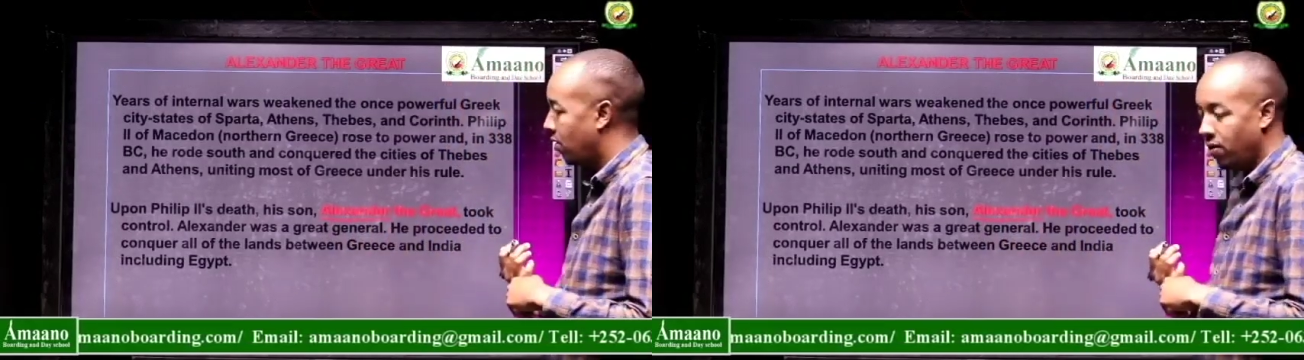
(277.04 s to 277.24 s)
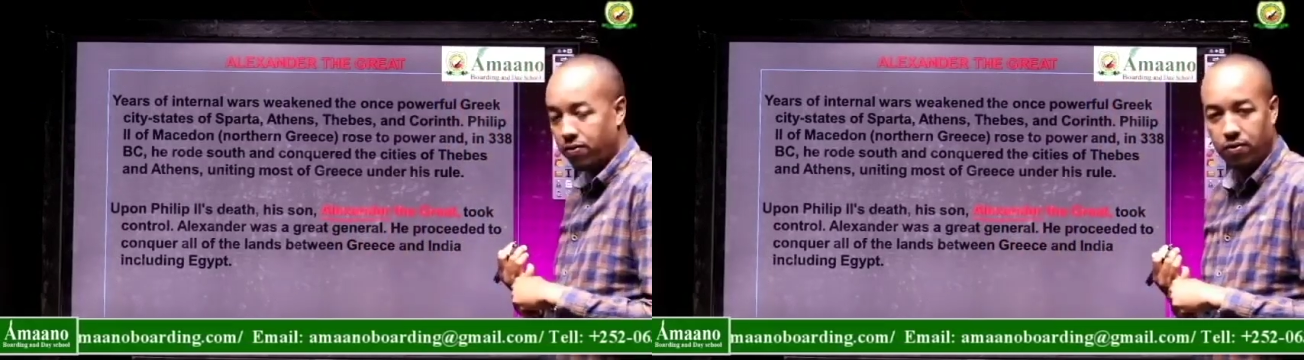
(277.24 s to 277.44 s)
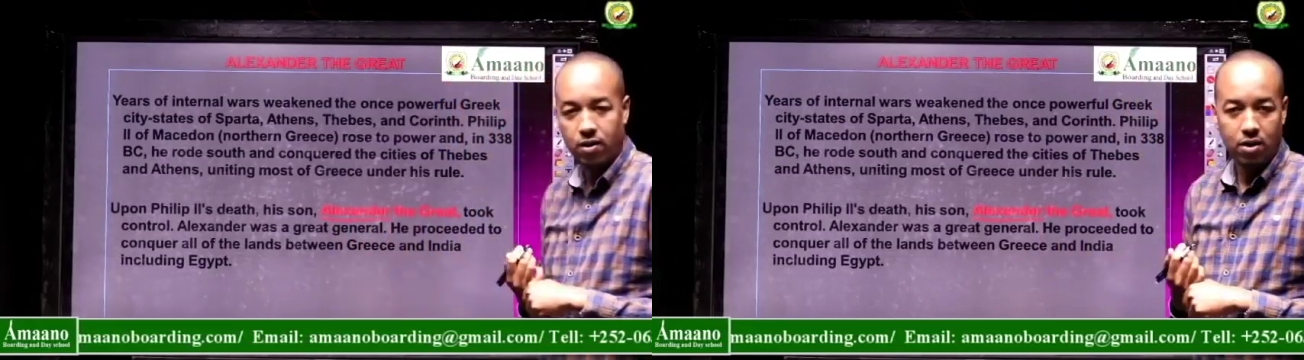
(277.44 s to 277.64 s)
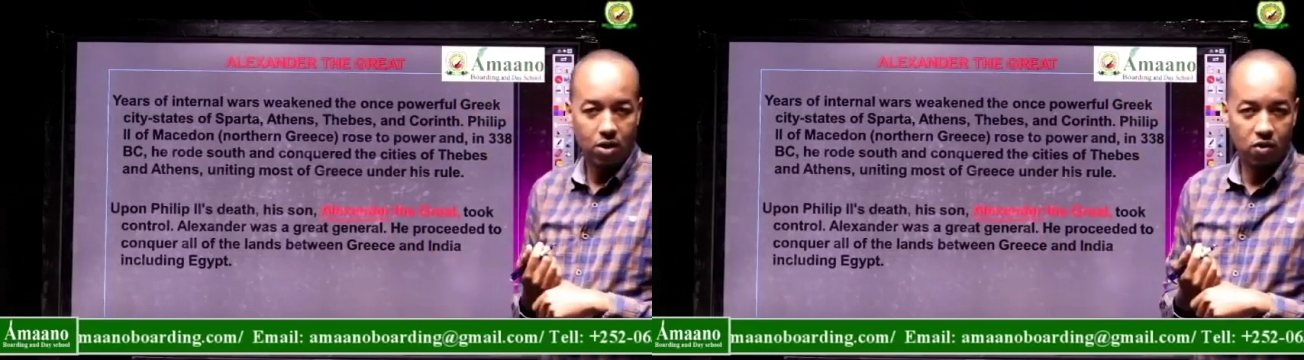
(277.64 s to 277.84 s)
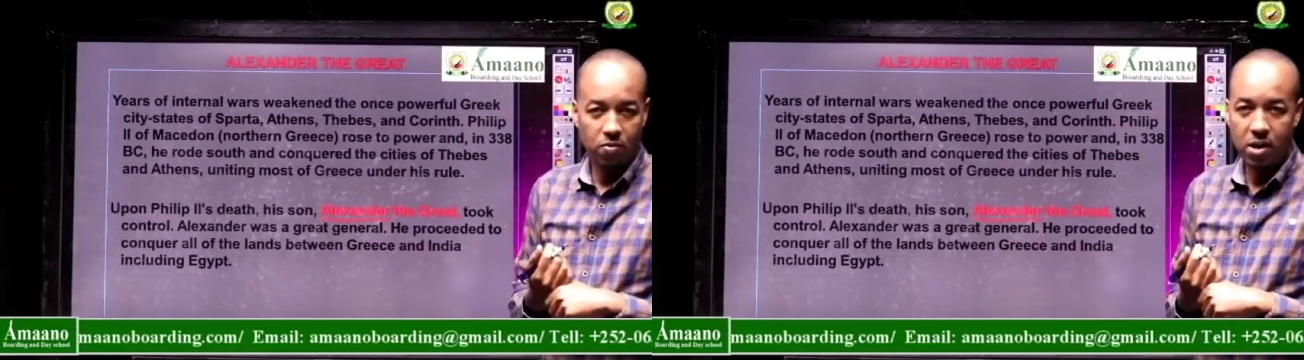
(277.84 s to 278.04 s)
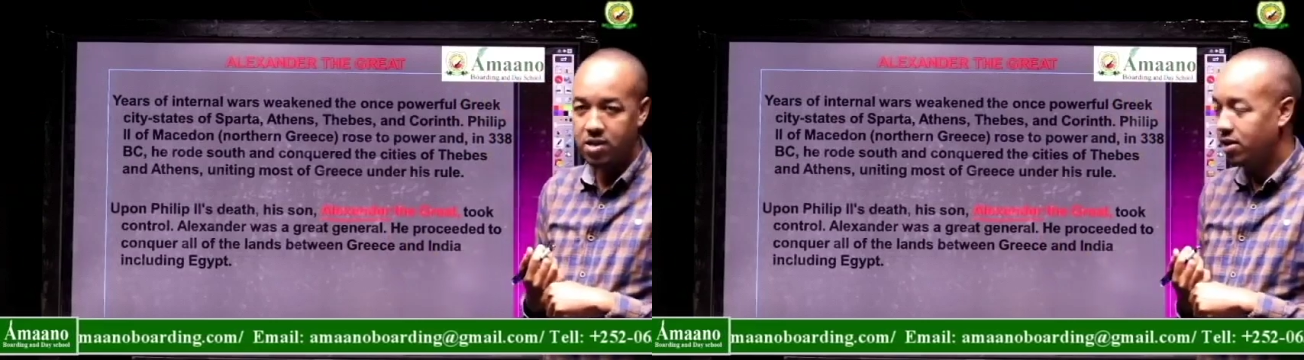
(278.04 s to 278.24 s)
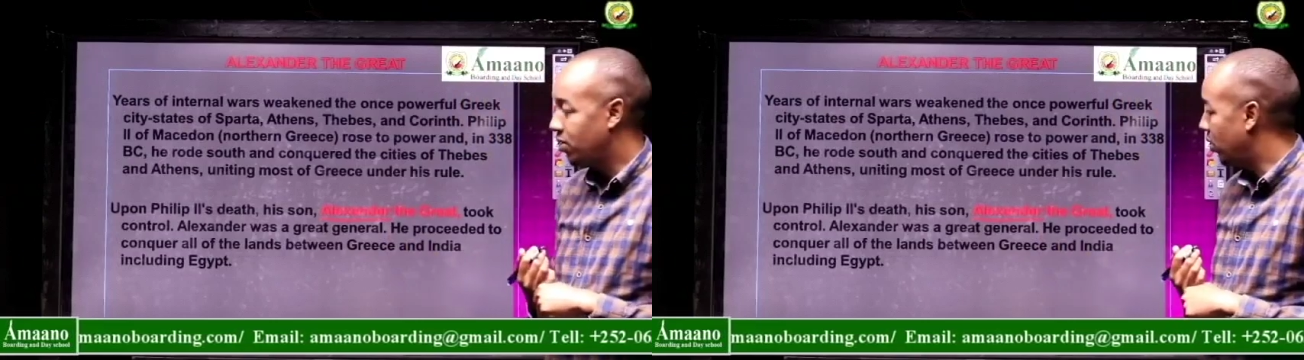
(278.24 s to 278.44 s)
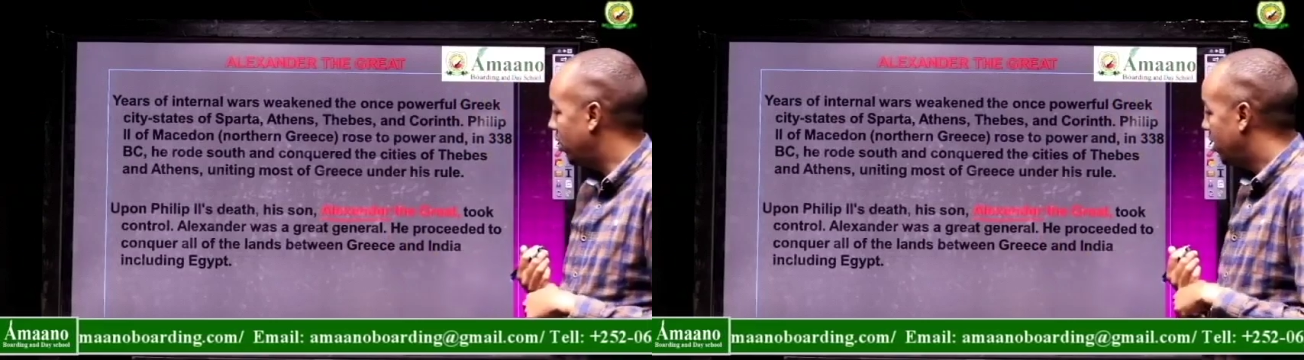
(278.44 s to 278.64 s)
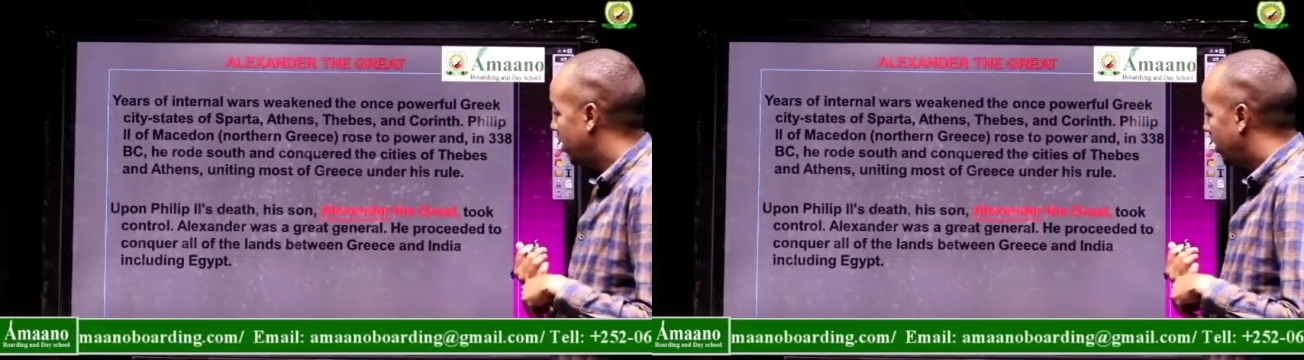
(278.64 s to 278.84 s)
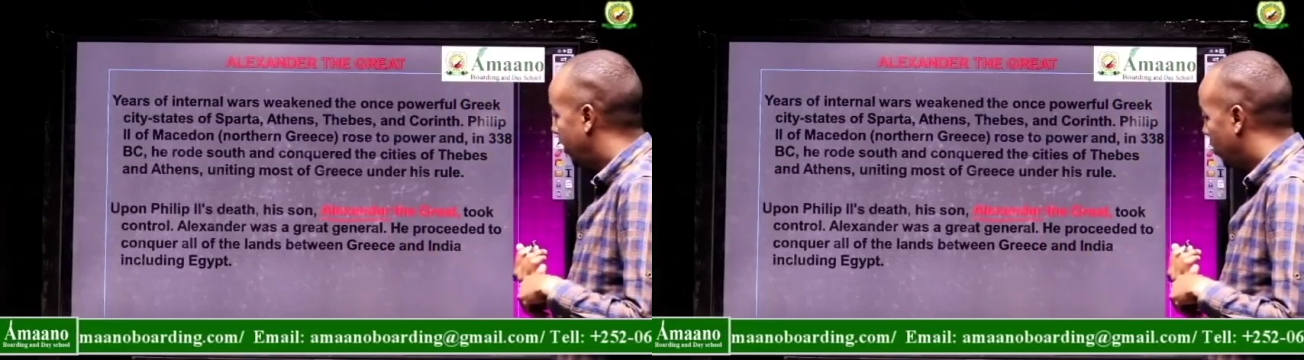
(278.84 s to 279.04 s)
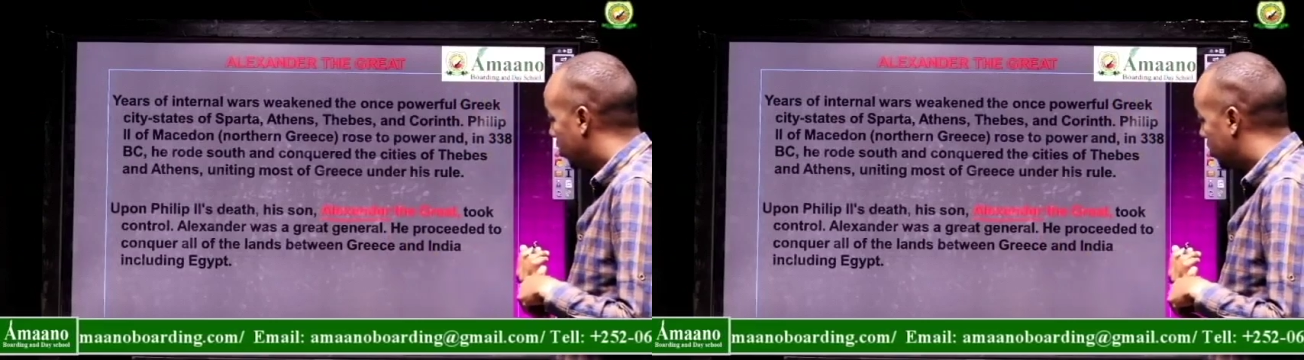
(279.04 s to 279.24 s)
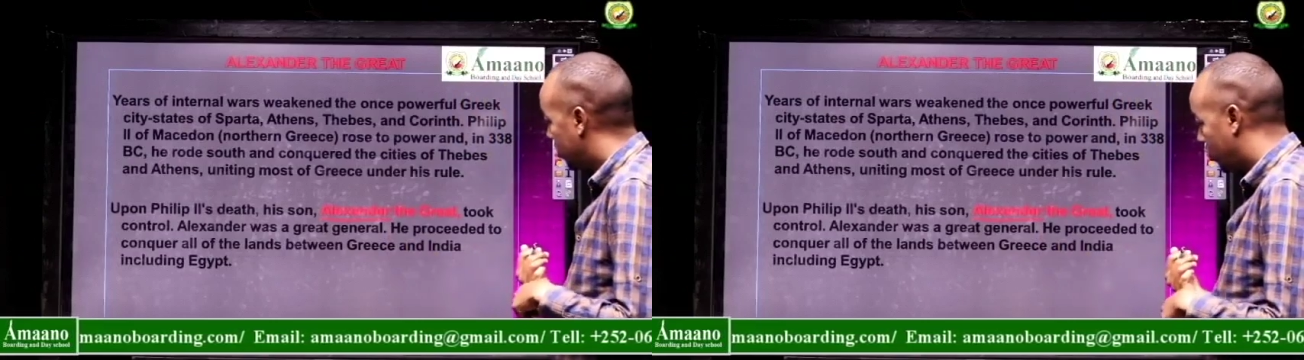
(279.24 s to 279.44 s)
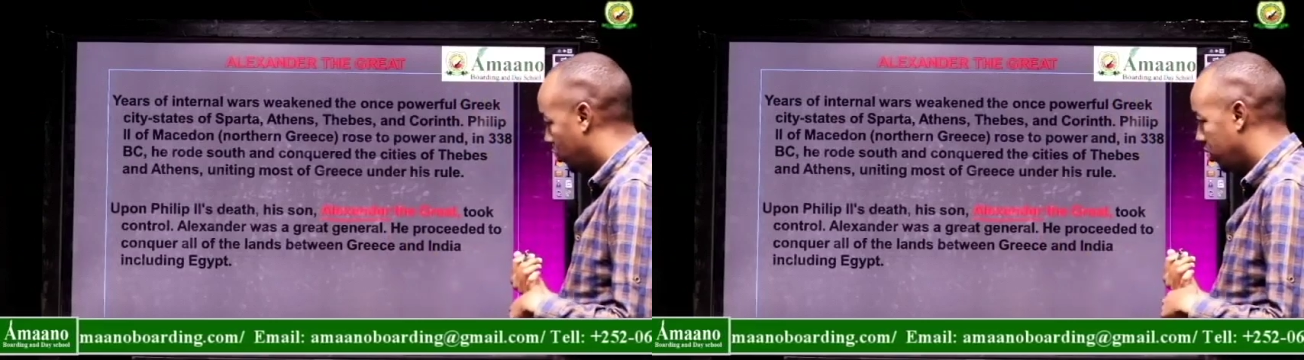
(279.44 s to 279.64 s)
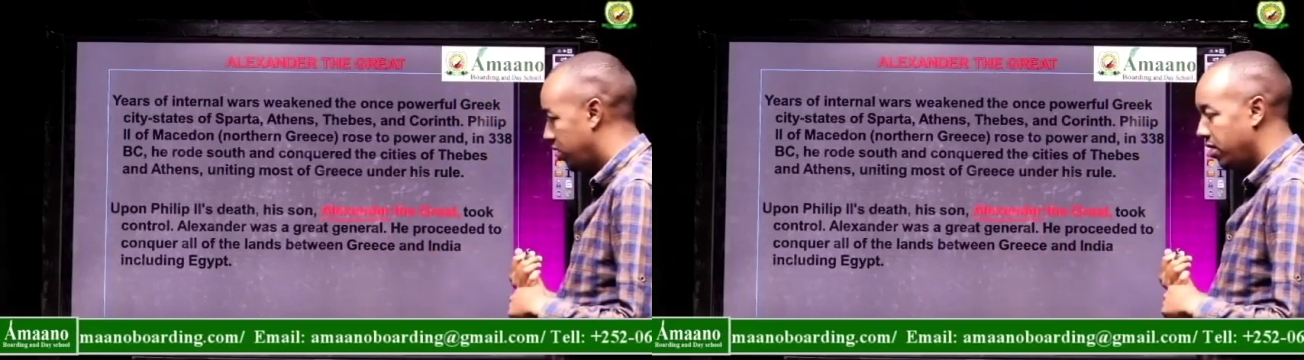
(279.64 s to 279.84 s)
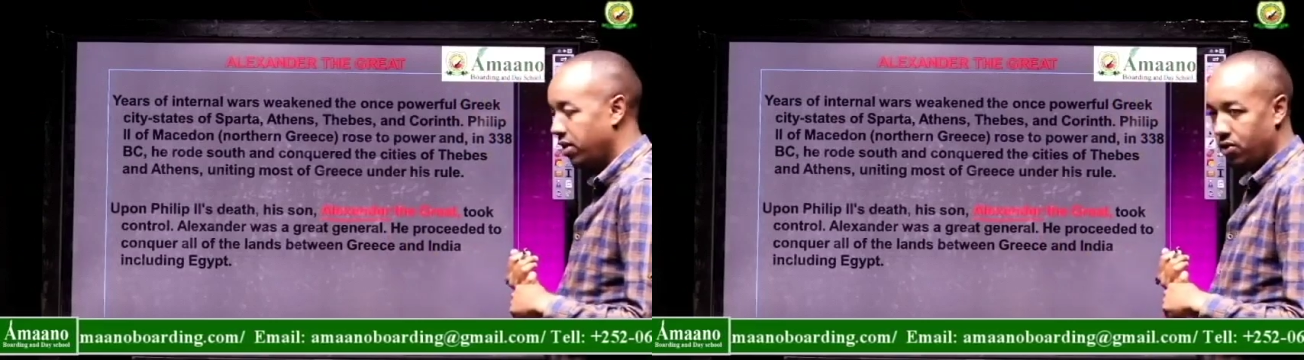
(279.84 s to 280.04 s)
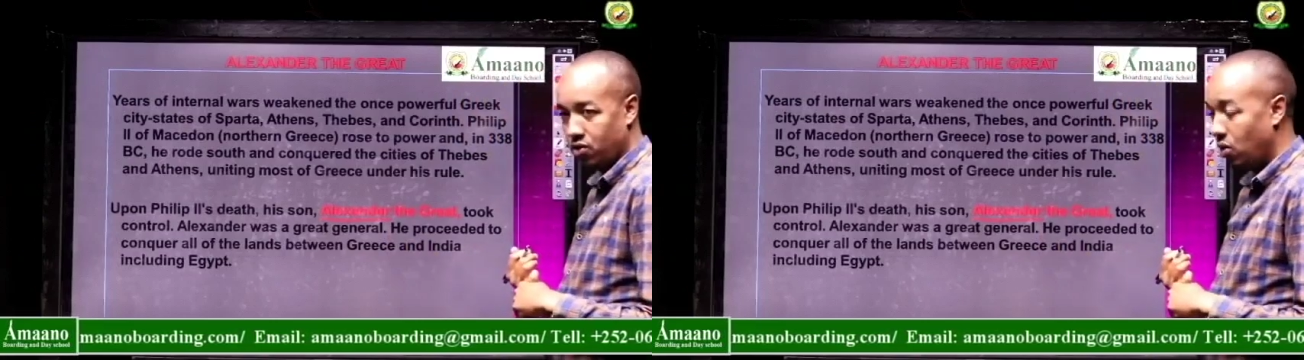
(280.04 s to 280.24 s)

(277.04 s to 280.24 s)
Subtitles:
of Macedon, he was just 20 years